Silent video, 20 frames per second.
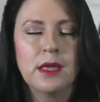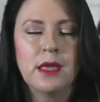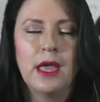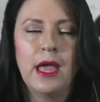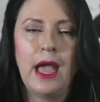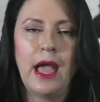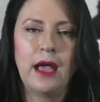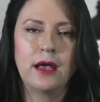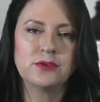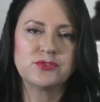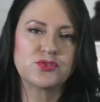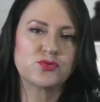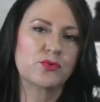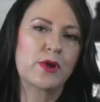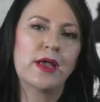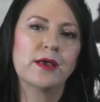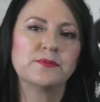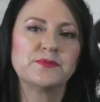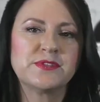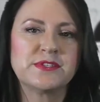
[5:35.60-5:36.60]
House
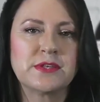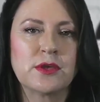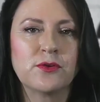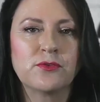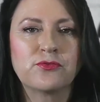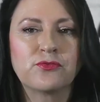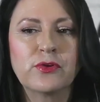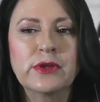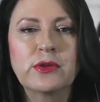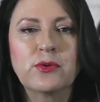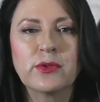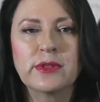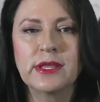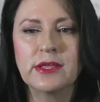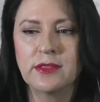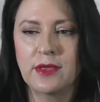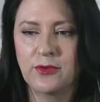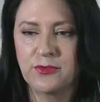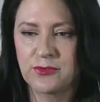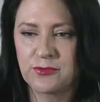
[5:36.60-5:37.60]
reps. So frequently
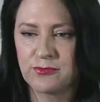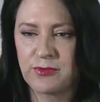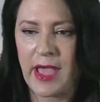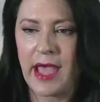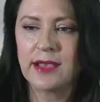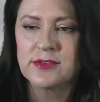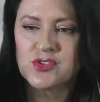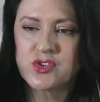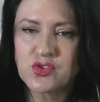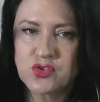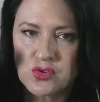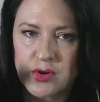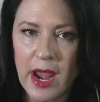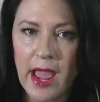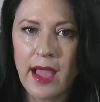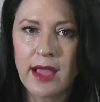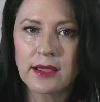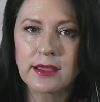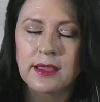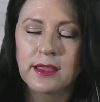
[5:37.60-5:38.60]
those fast
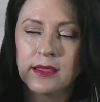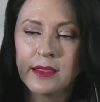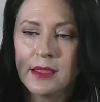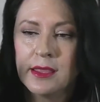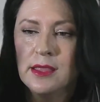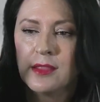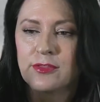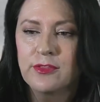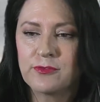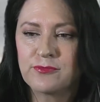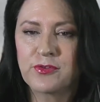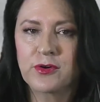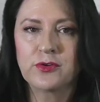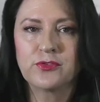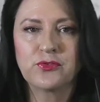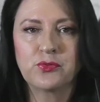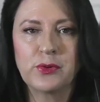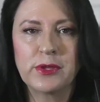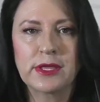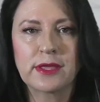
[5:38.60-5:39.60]
track the
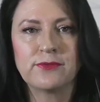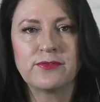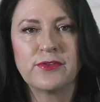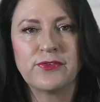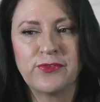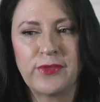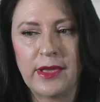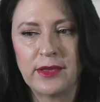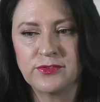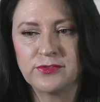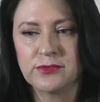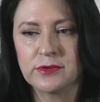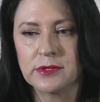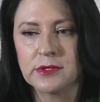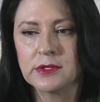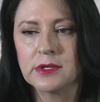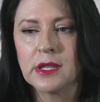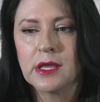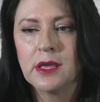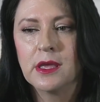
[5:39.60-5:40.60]
first week of the
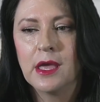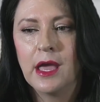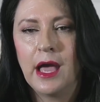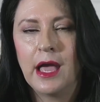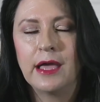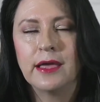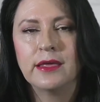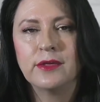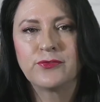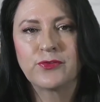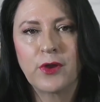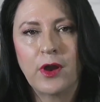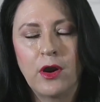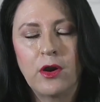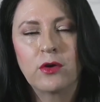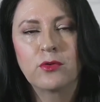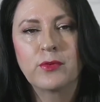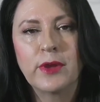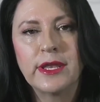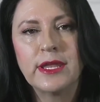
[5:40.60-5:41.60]
session. It's
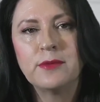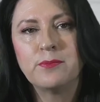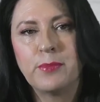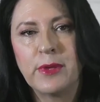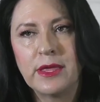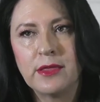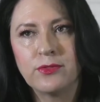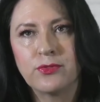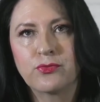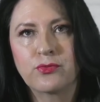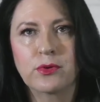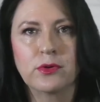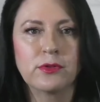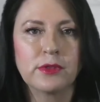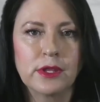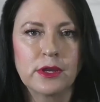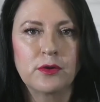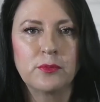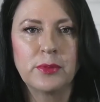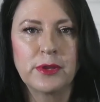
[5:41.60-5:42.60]
already been through a
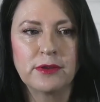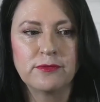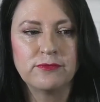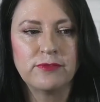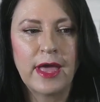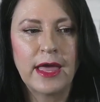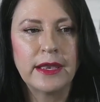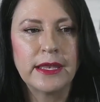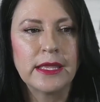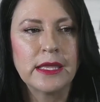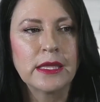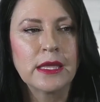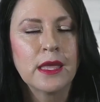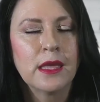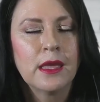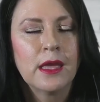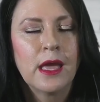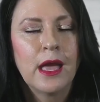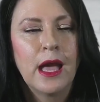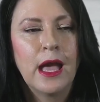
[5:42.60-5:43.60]
little bit of vetting.
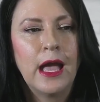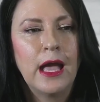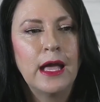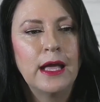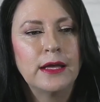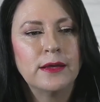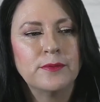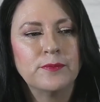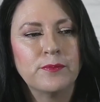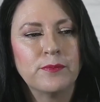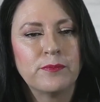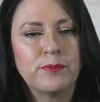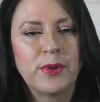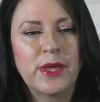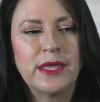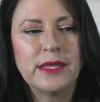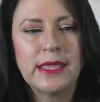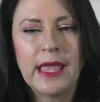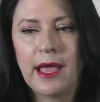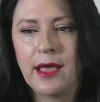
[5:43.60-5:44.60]

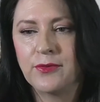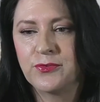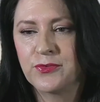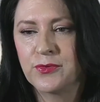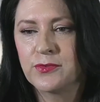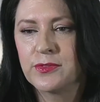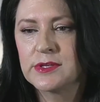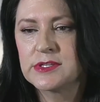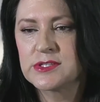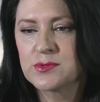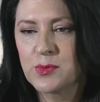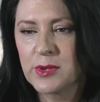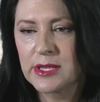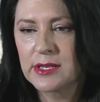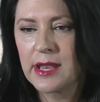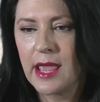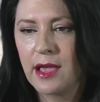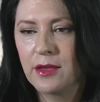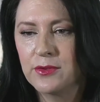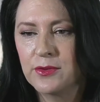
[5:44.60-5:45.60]
But yeah, so this
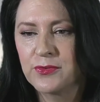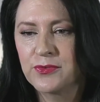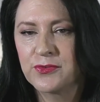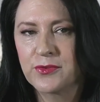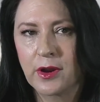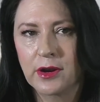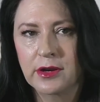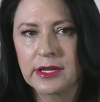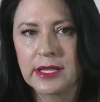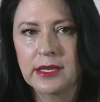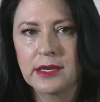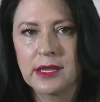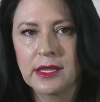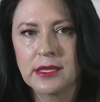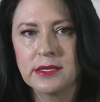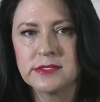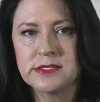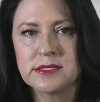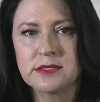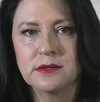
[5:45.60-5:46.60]
week now you'll start getting
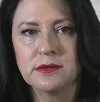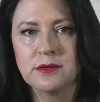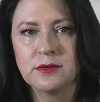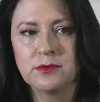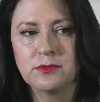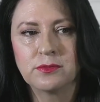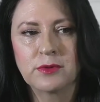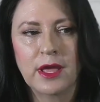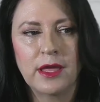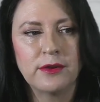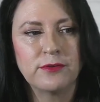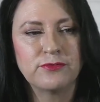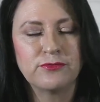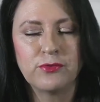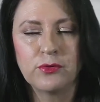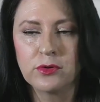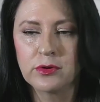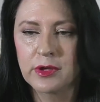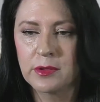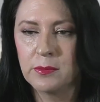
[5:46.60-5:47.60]
into kind of
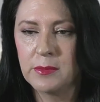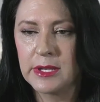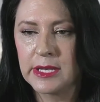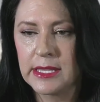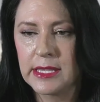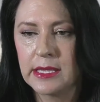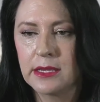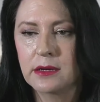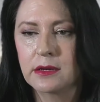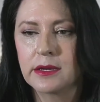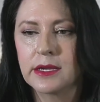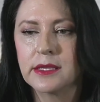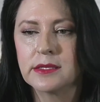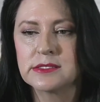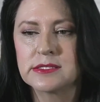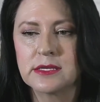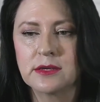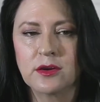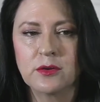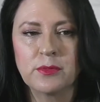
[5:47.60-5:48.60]
full committee
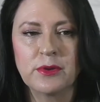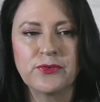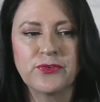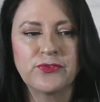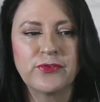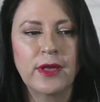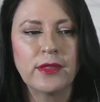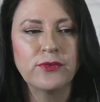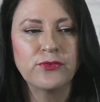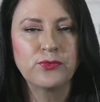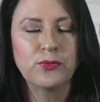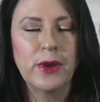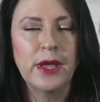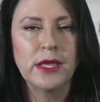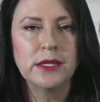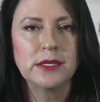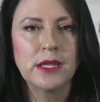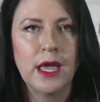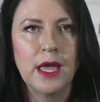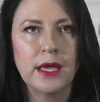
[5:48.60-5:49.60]
hearings, hearing bills. Tell us
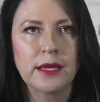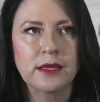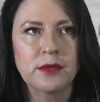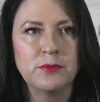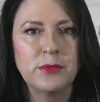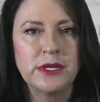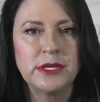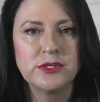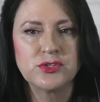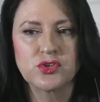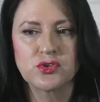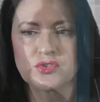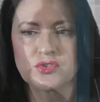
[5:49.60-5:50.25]
what committees you're